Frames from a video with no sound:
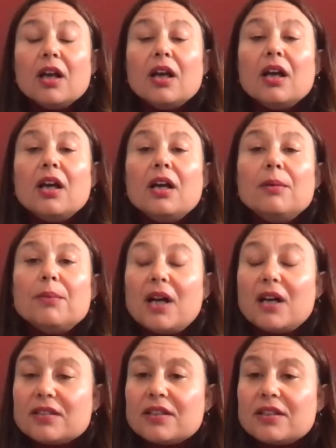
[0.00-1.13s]

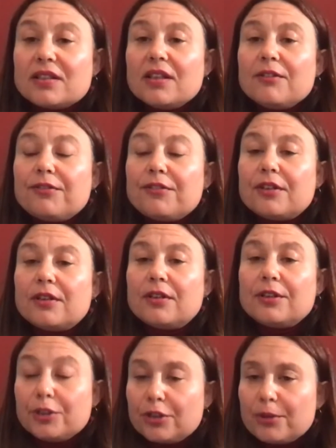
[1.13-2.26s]
asking for
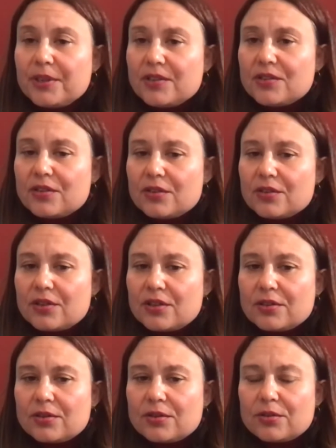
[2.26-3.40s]
European
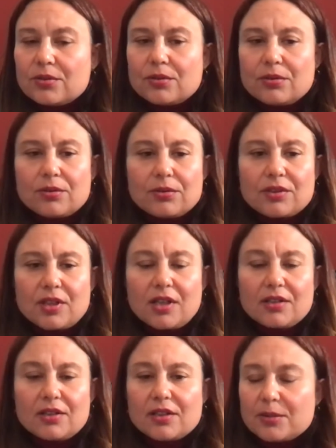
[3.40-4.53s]
citizens to
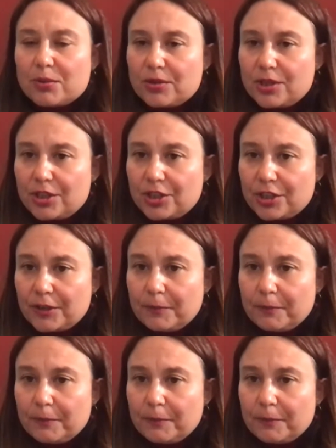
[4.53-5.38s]
sign this petition.